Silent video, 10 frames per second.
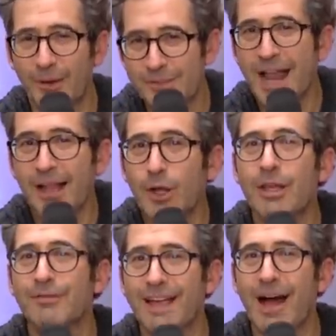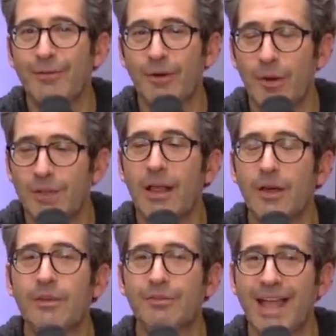I was not looking for California. I was not
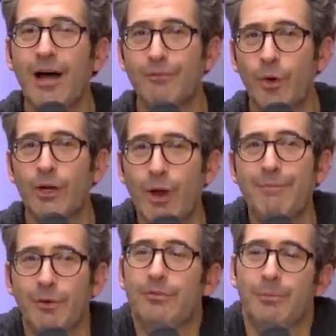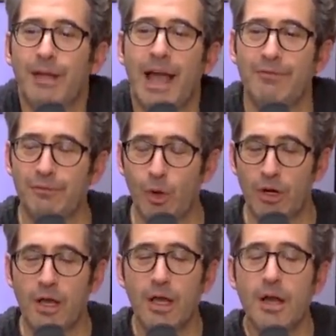looking for California grapefruits from the guy from
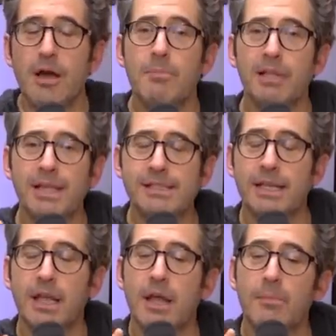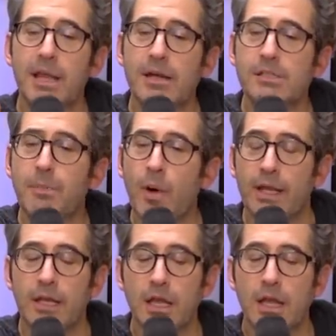Florida. But listen, but here's the
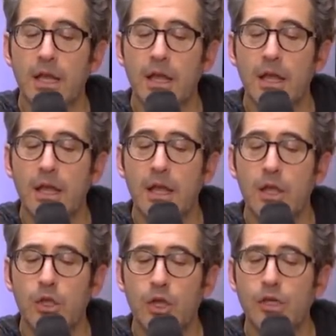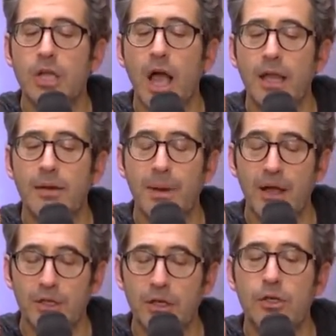point. You're talking
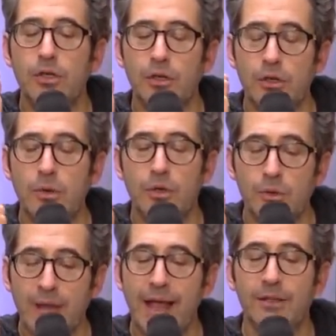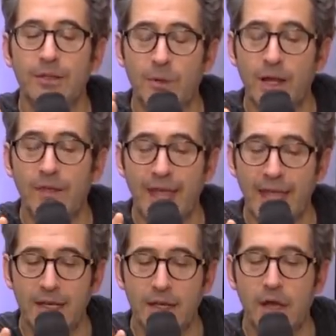about you you you nailed it right on the
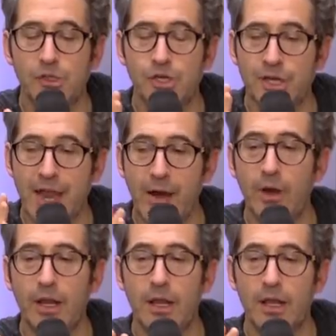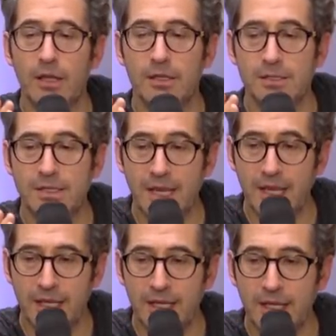head. A generic
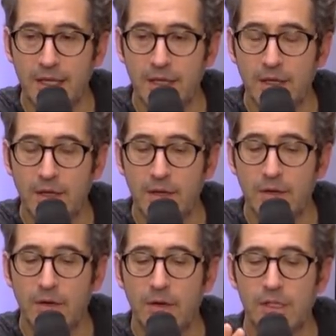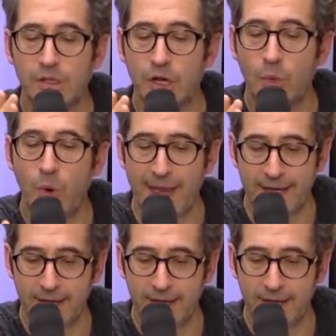D is going to win.